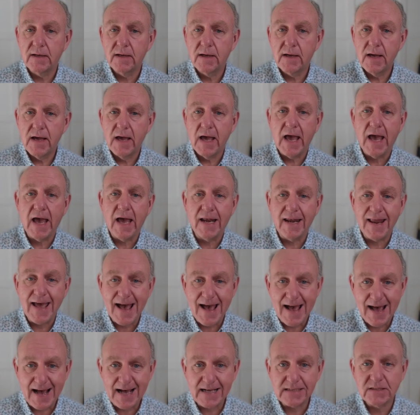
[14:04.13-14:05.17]
and
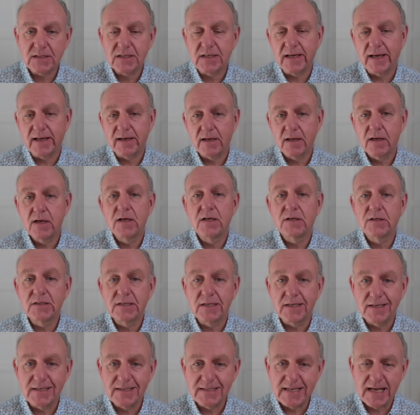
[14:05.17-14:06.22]
ask it to
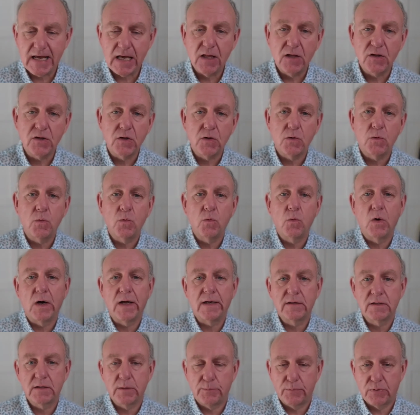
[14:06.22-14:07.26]
tell you what
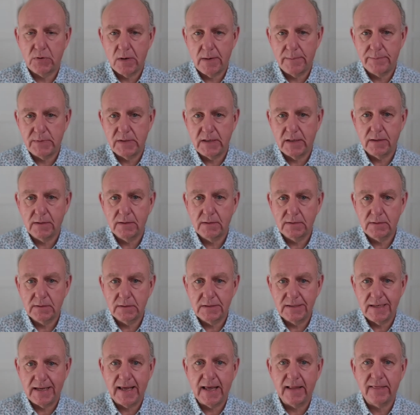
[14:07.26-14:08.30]
to prompt it to
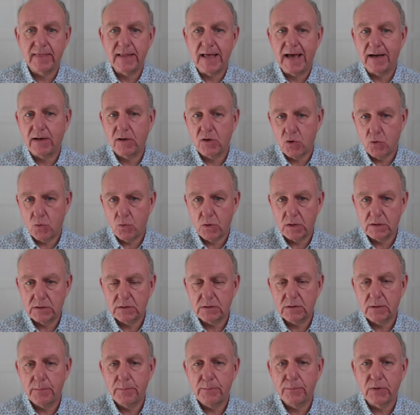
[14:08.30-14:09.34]
get that course
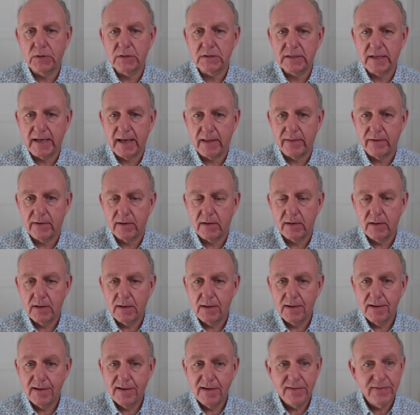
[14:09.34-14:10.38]
put together.
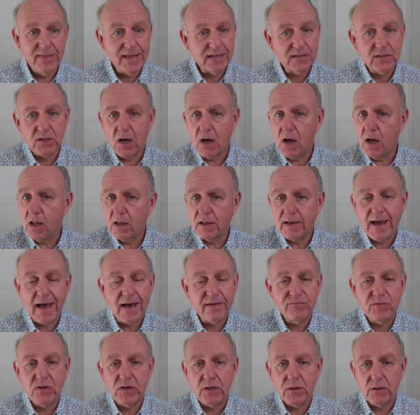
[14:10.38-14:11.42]
That's all you have
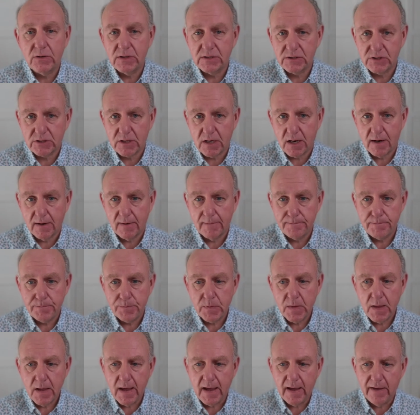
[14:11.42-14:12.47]
to do to start.
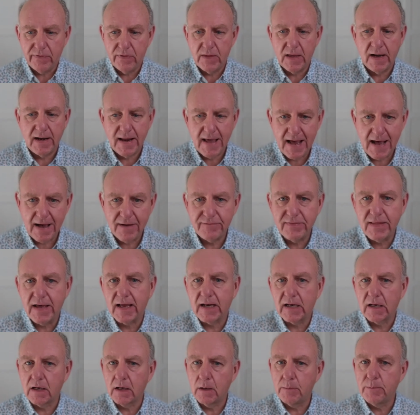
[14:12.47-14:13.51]
And then have that
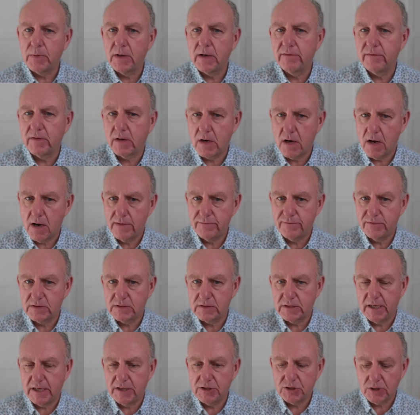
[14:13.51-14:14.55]
little bit of a
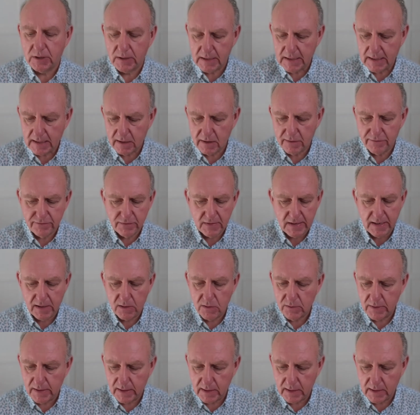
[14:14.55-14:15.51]
conversation clarifying, going,